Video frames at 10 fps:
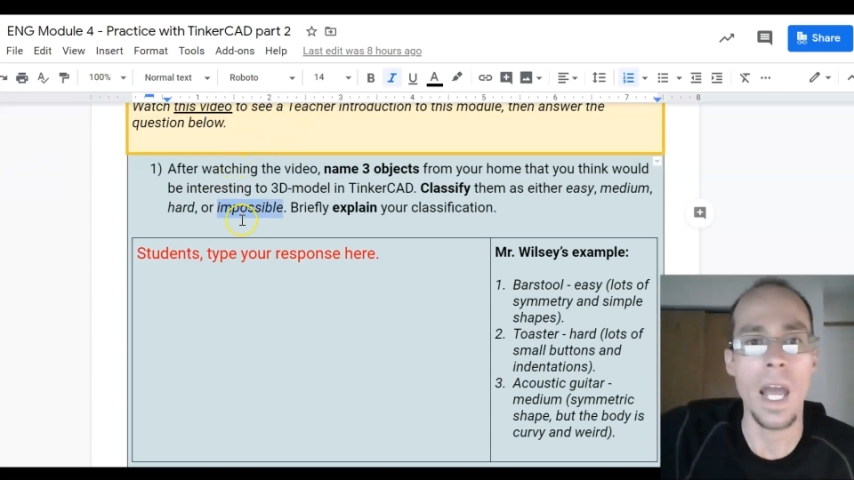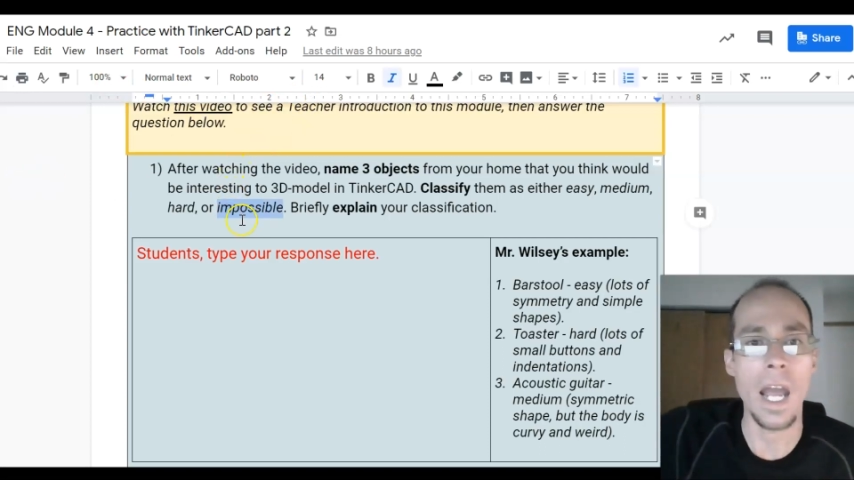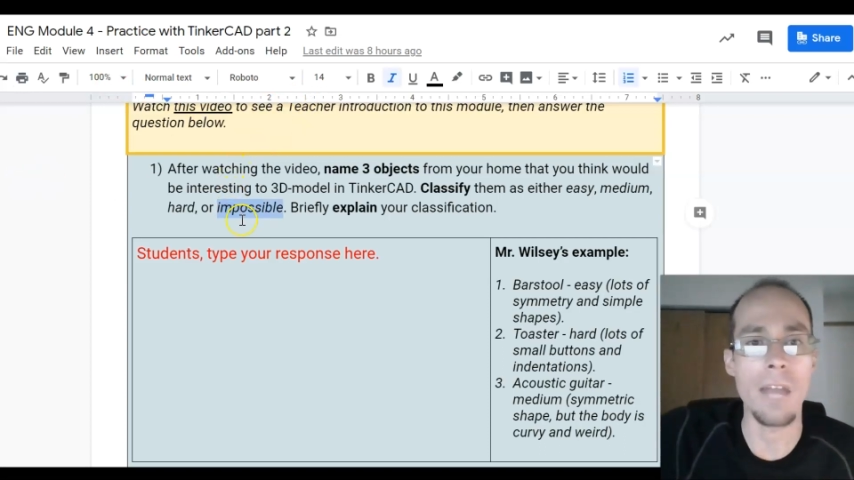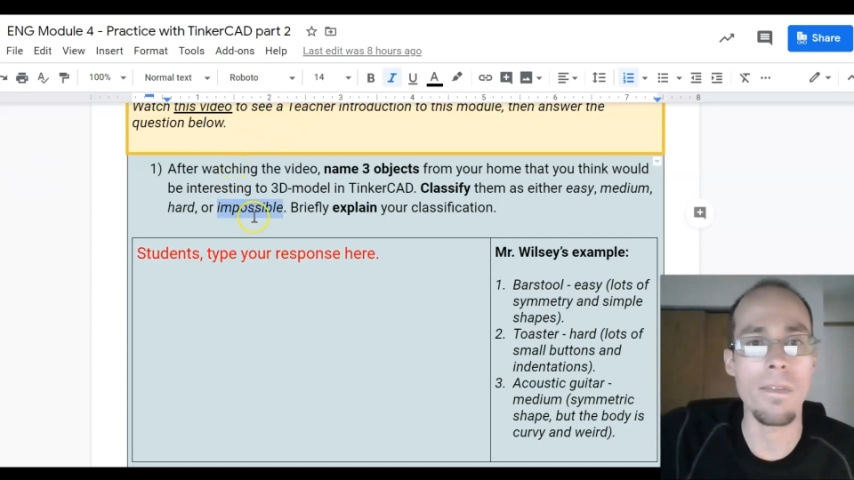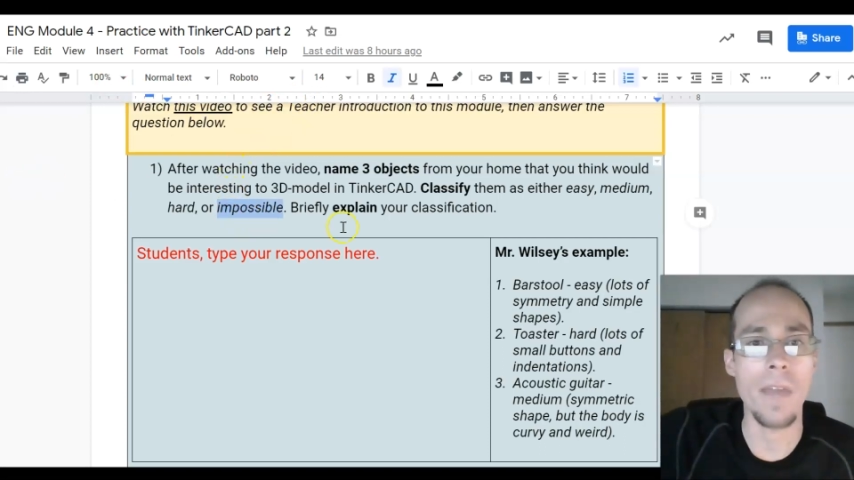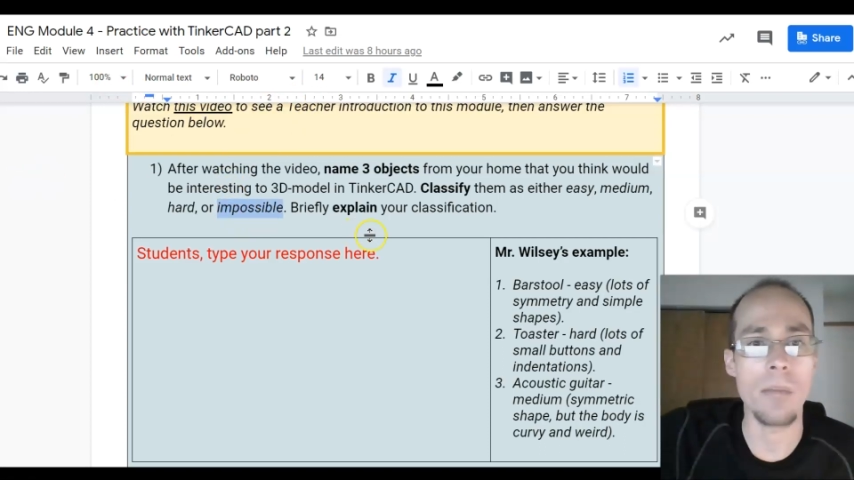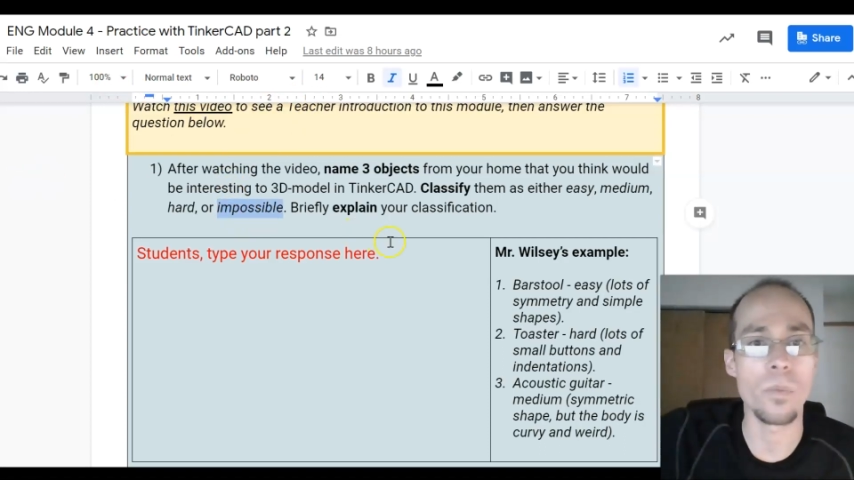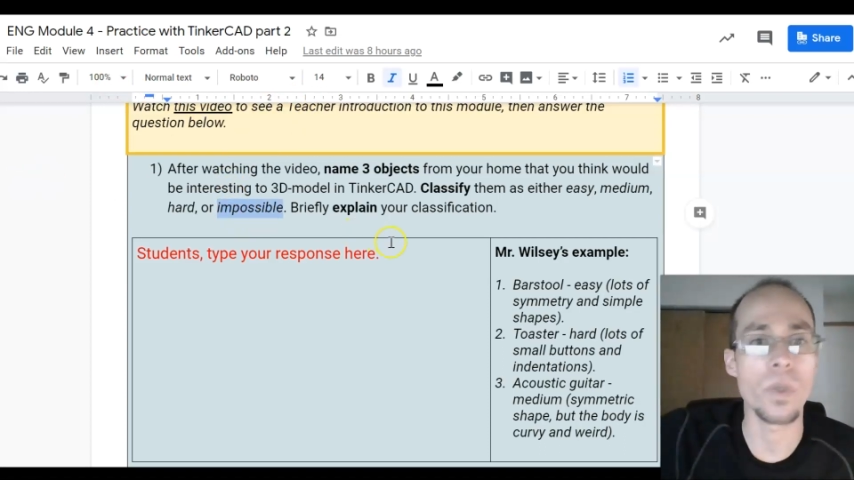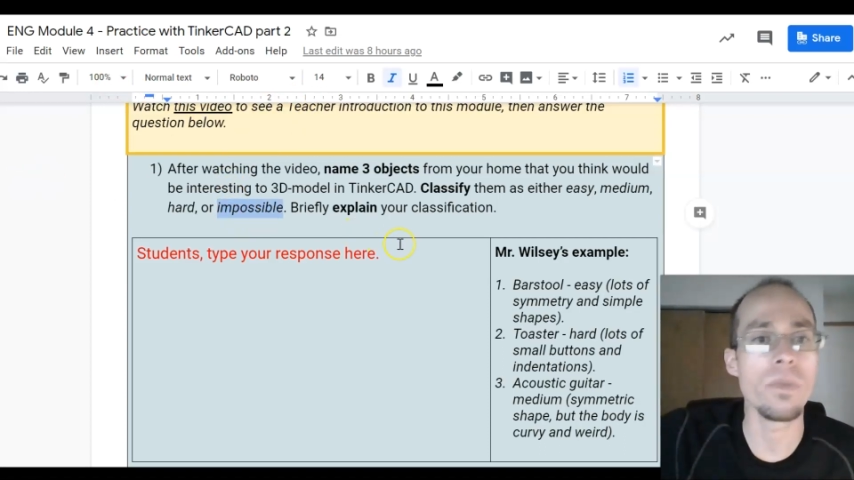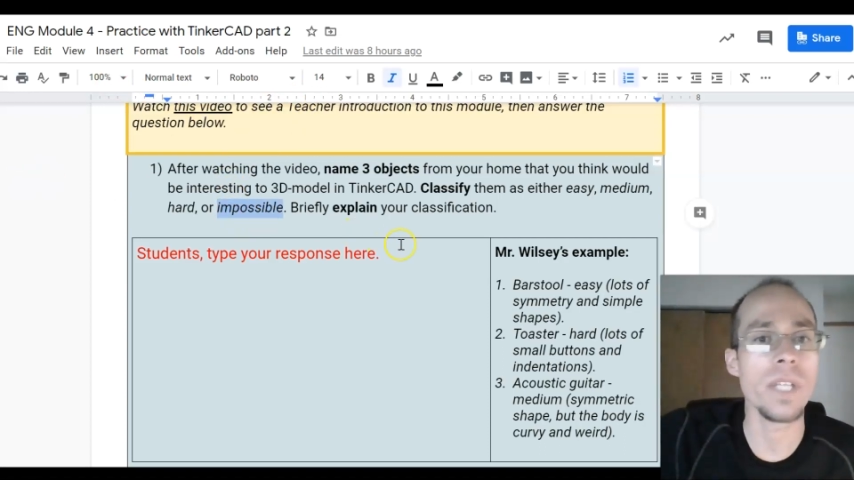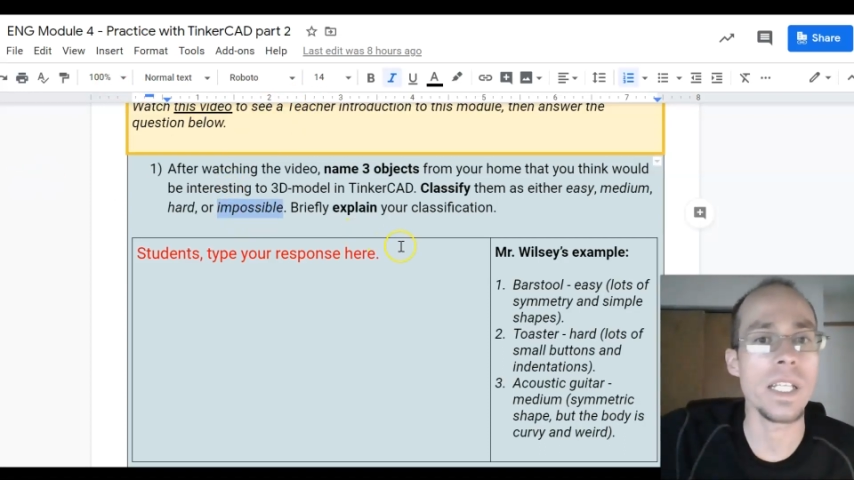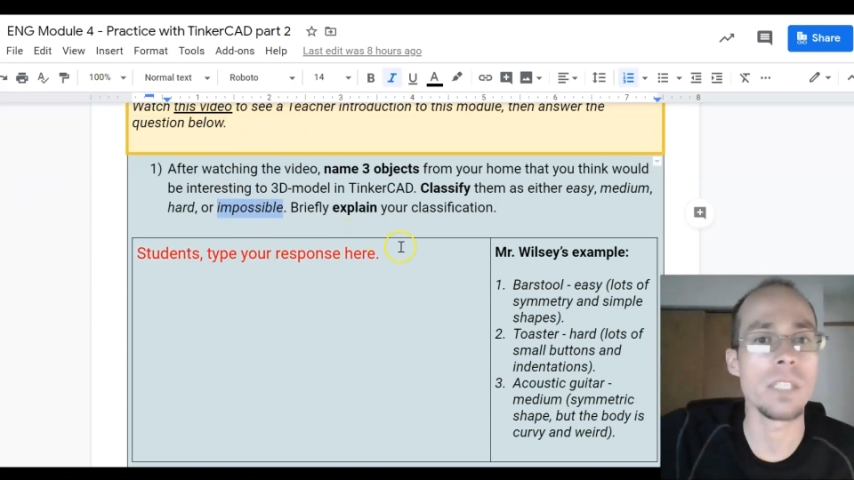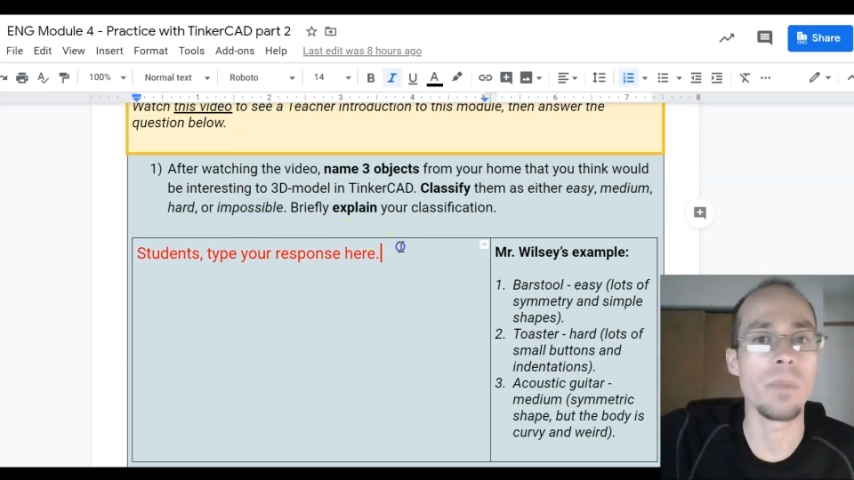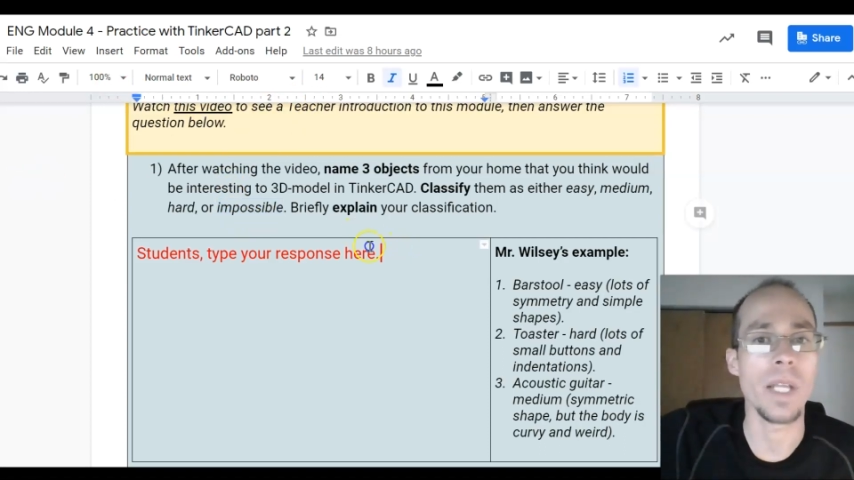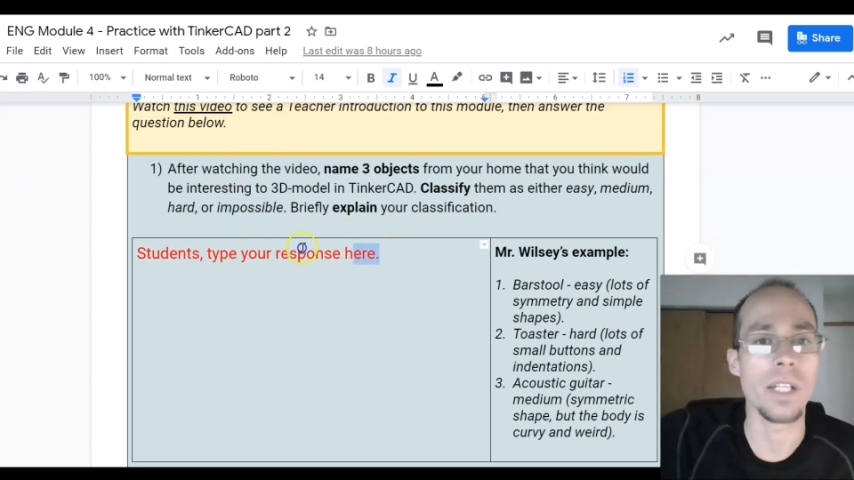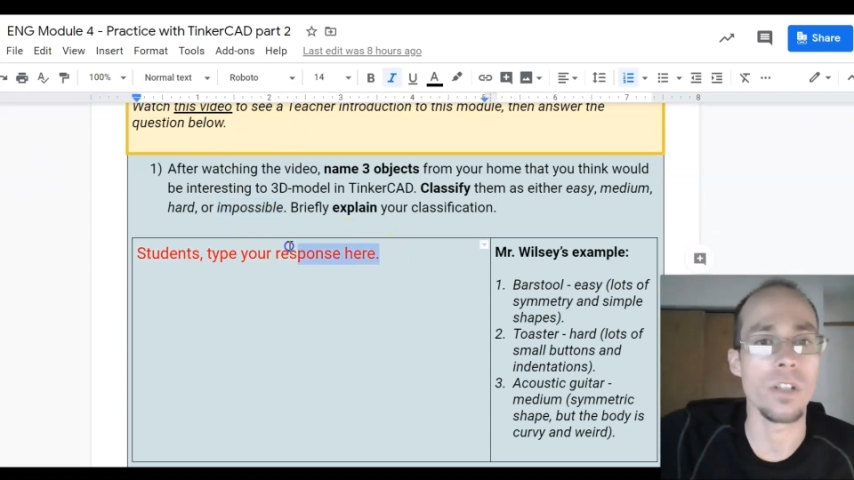and then briefly explain